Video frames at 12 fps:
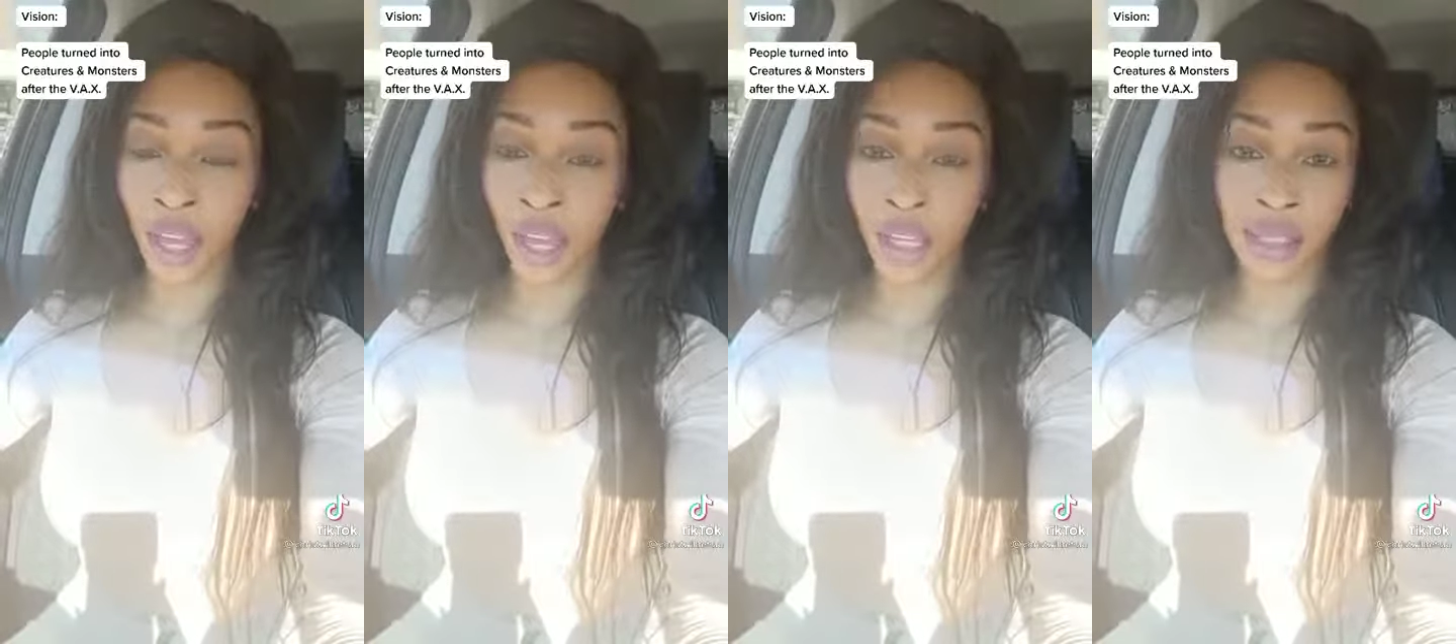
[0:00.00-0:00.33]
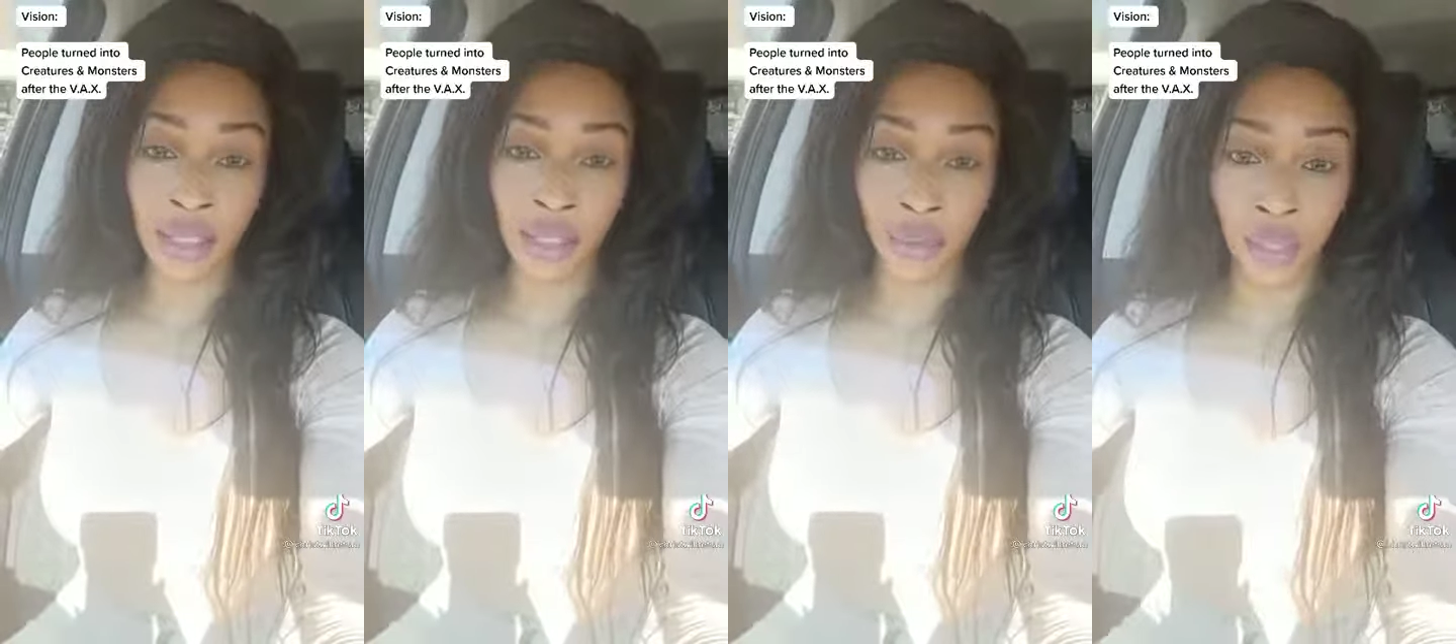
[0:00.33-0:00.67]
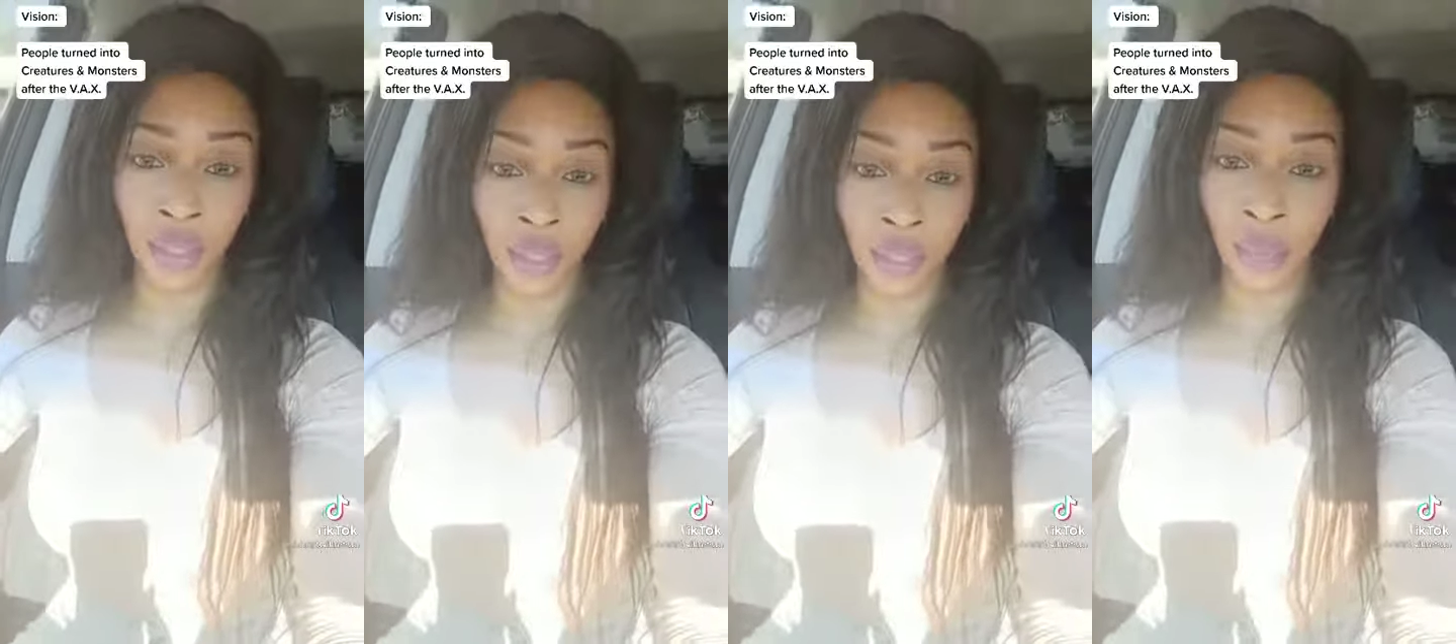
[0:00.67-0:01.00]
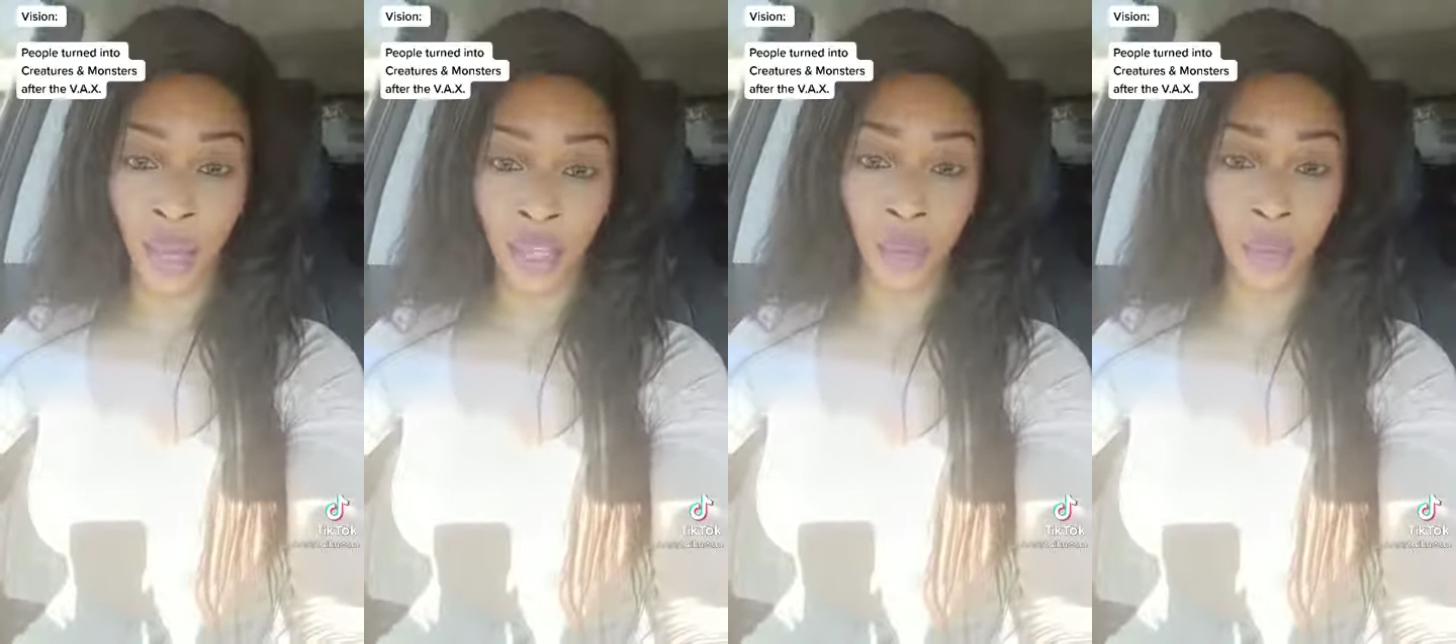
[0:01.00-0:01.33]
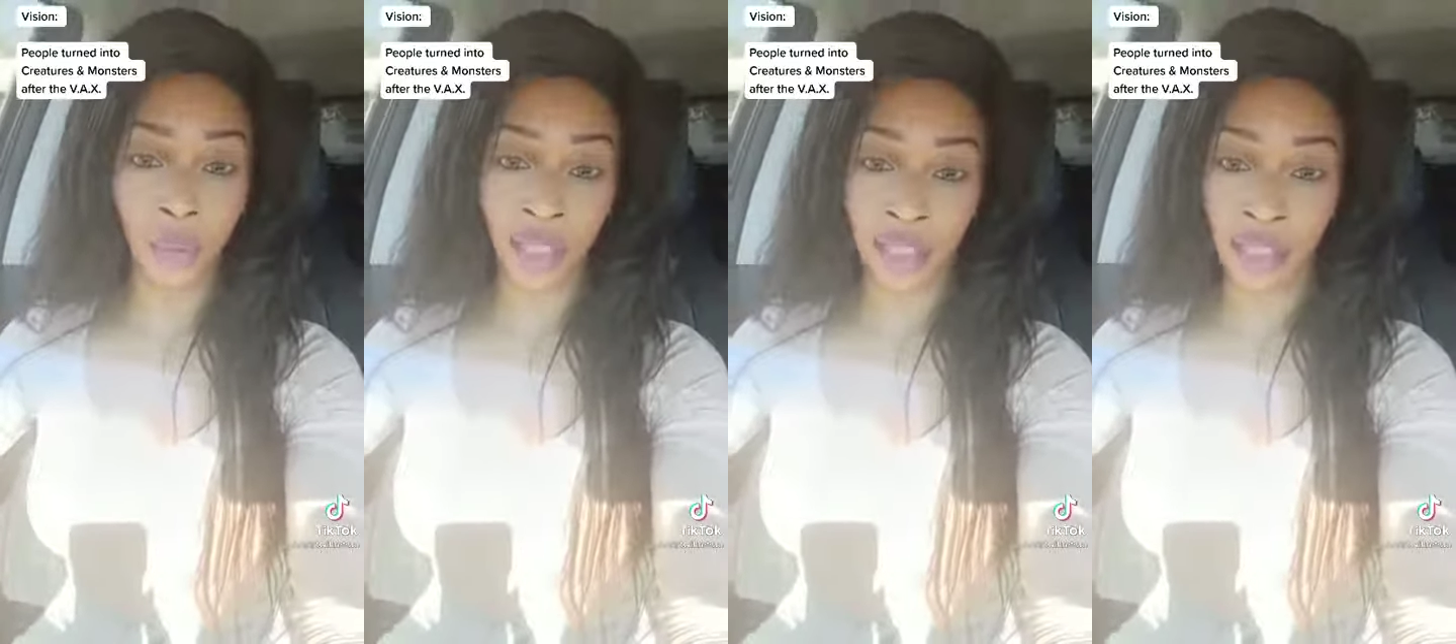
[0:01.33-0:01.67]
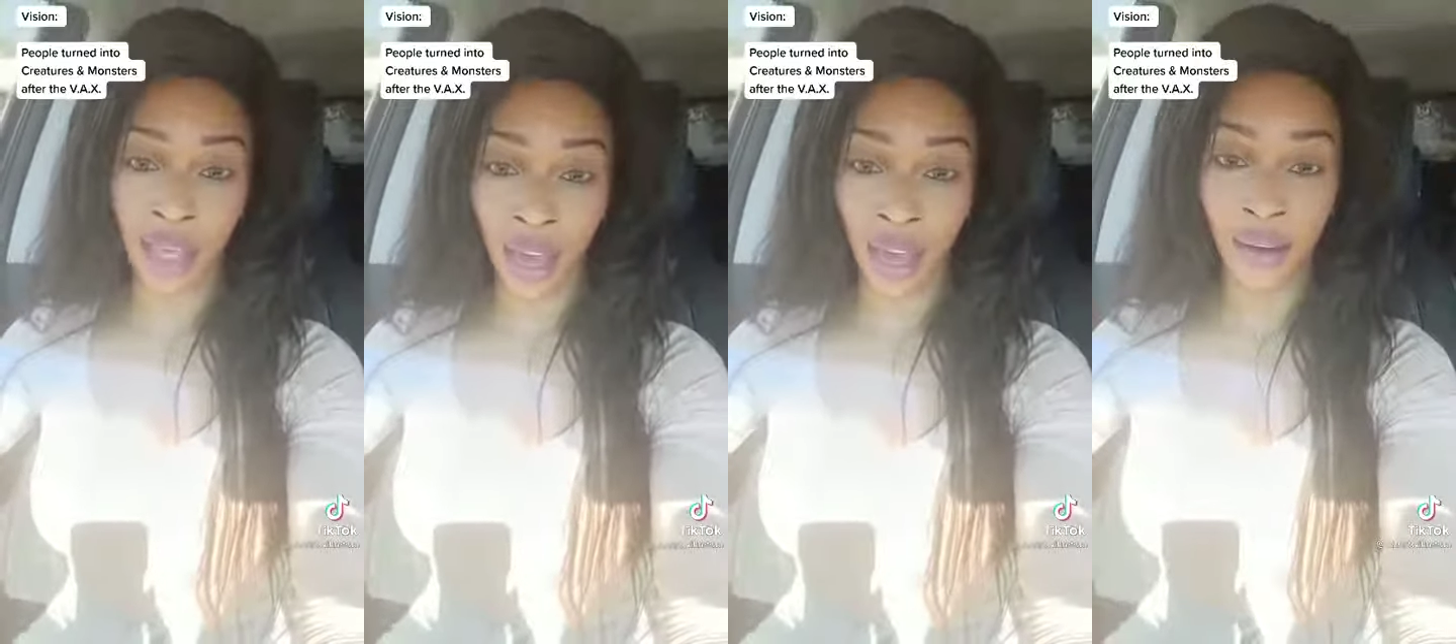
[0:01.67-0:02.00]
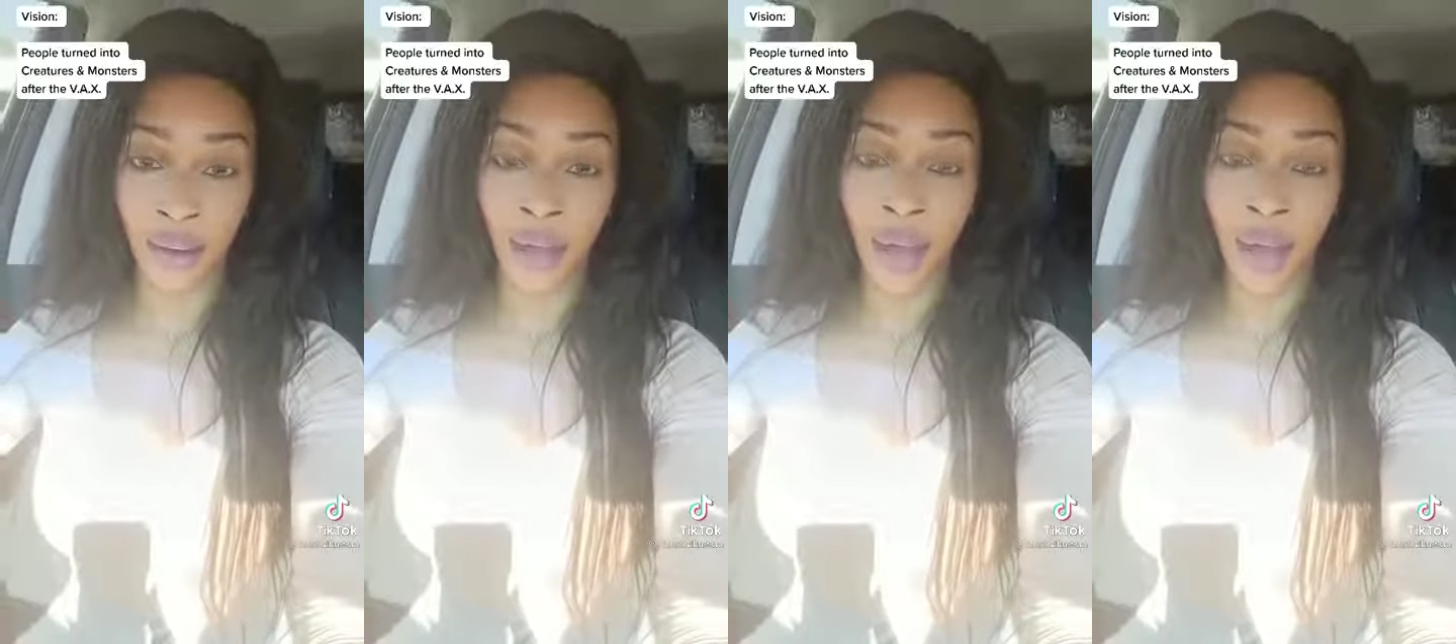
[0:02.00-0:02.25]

that still looked semi-human was his head,